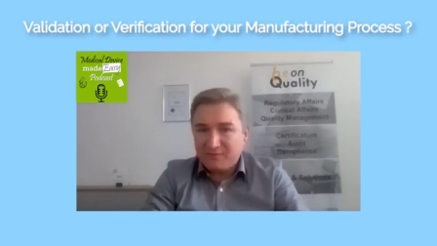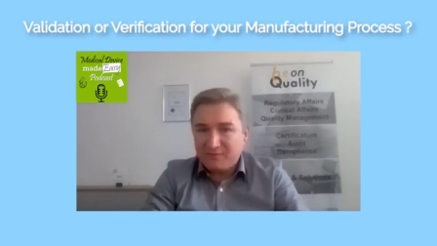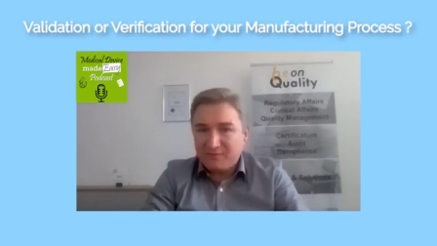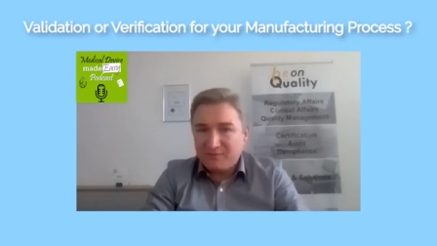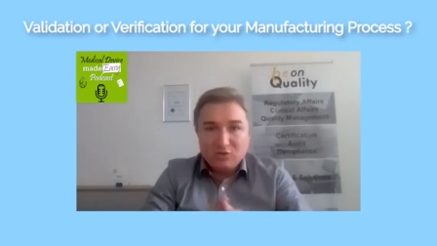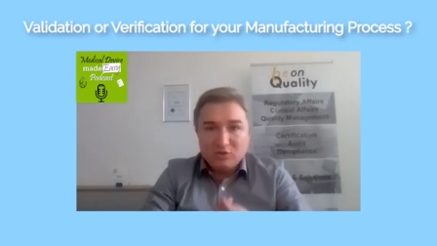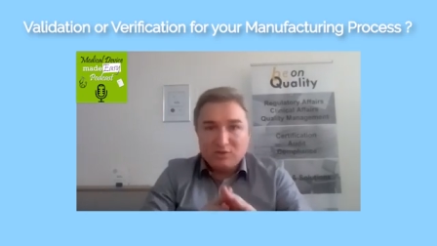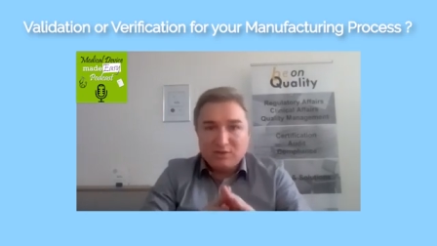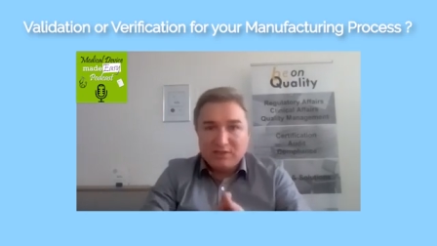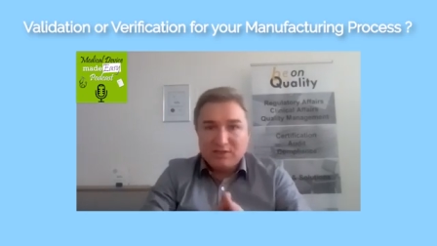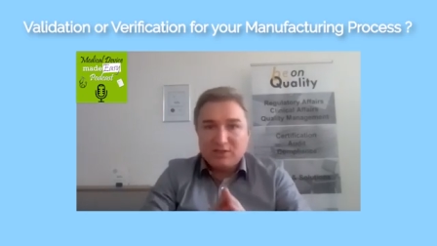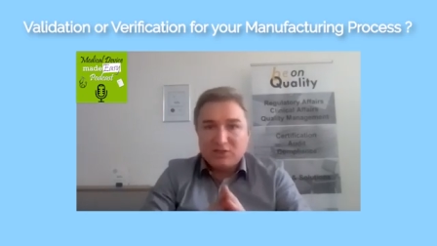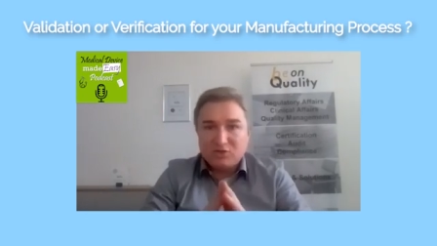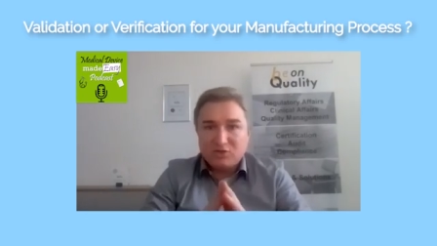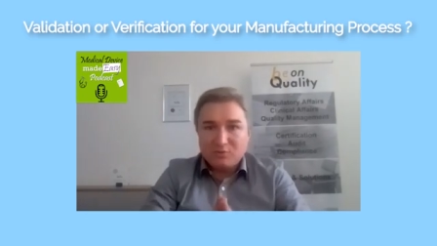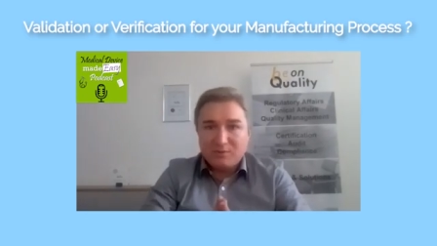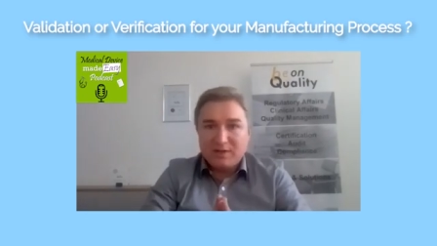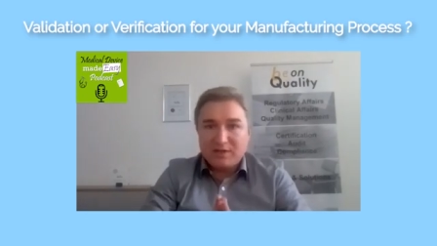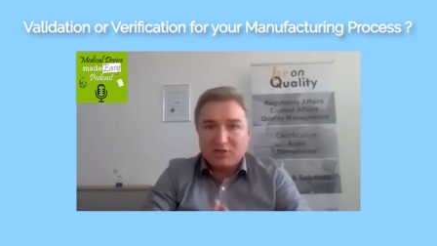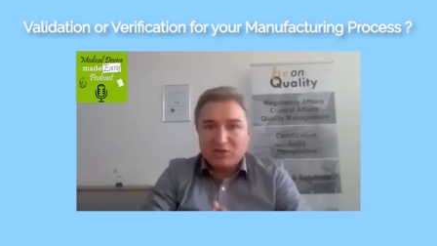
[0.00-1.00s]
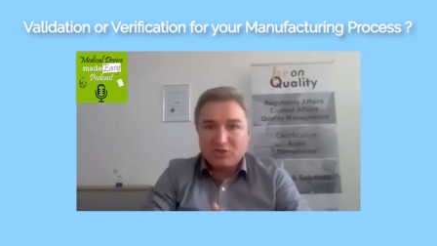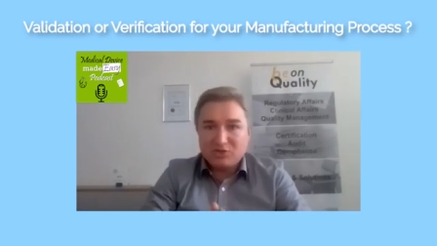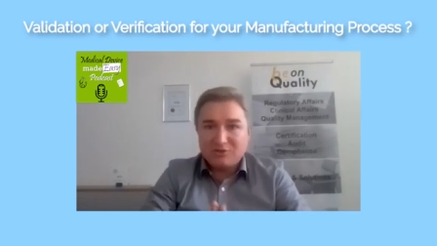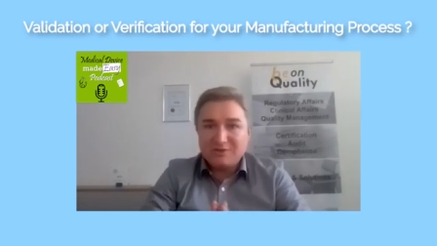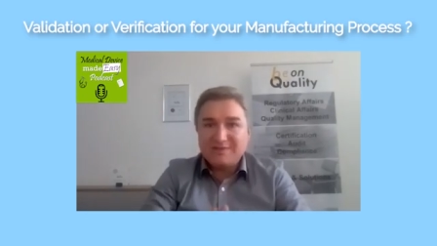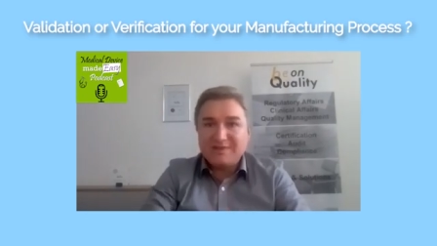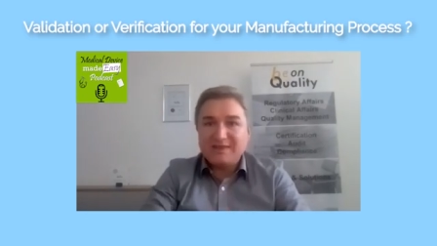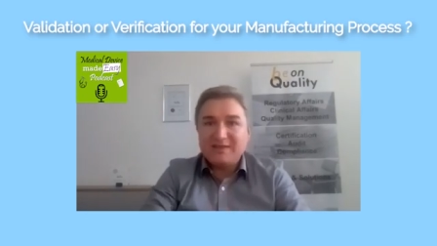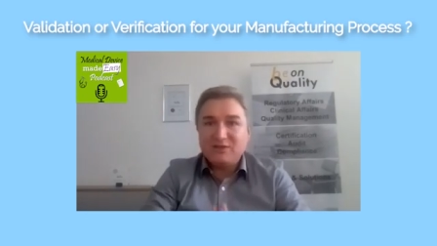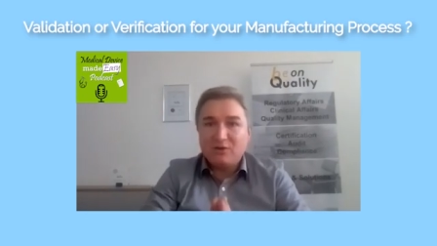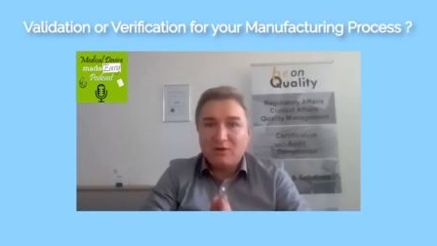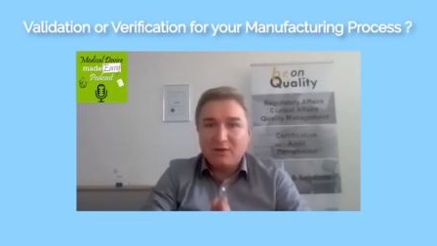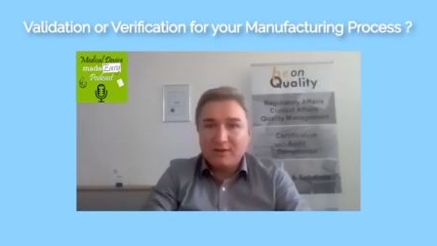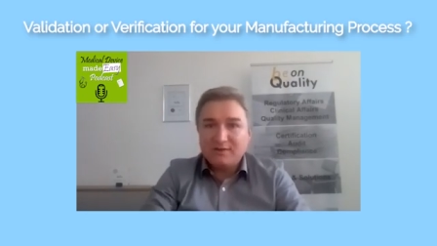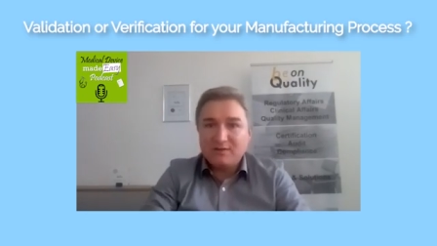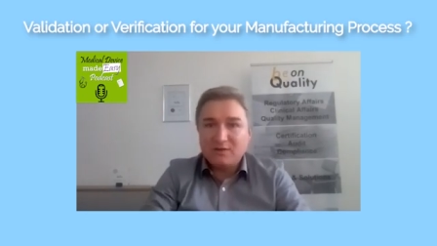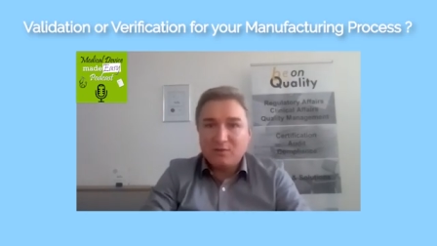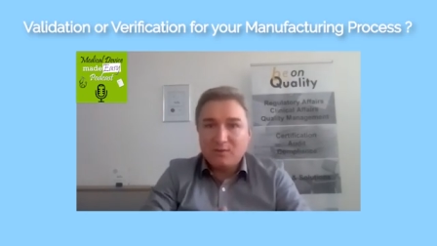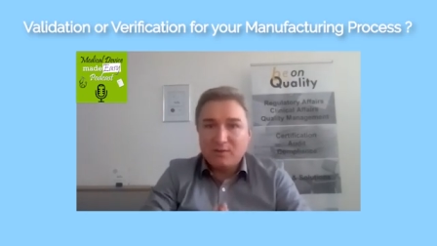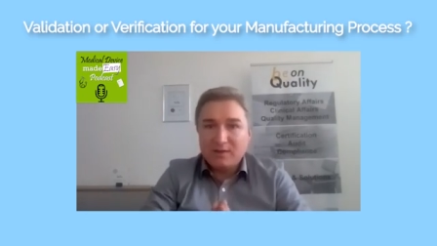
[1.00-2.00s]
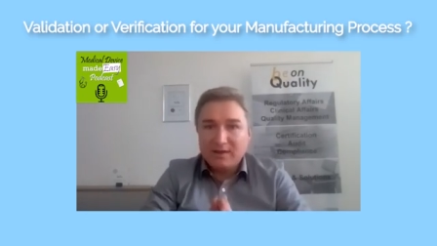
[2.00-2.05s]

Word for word: you need to make sure that you also